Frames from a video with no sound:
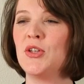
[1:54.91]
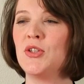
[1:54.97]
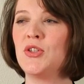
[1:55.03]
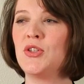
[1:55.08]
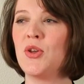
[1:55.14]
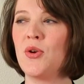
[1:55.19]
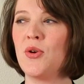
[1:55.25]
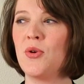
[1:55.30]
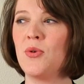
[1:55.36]

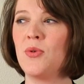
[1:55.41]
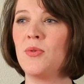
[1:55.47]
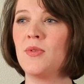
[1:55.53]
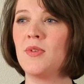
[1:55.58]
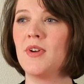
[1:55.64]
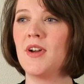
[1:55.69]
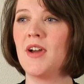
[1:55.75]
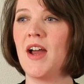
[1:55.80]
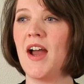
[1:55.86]

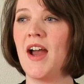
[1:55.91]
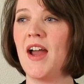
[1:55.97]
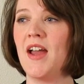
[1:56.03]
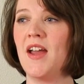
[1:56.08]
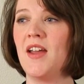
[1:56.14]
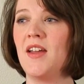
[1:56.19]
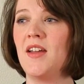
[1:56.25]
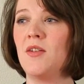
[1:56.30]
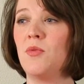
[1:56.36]
So
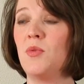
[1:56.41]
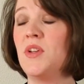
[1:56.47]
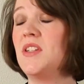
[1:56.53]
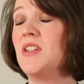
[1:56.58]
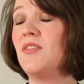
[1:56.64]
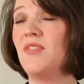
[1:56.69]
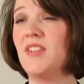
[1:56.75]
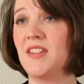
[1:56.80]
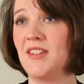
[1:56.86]
I
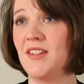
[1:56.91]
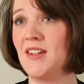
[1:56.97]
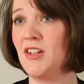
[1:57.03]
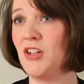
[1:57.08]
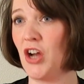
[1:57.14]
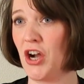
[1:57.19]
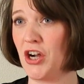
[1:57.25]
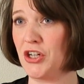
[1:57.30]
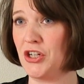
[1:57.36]
went to visit a
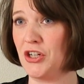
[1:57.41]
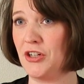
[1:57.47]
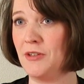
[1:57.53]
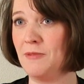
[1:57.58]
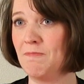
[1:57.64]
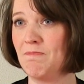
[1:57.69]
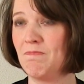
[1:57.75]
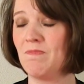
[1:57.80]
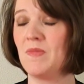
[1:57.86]

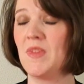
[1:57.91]
doctor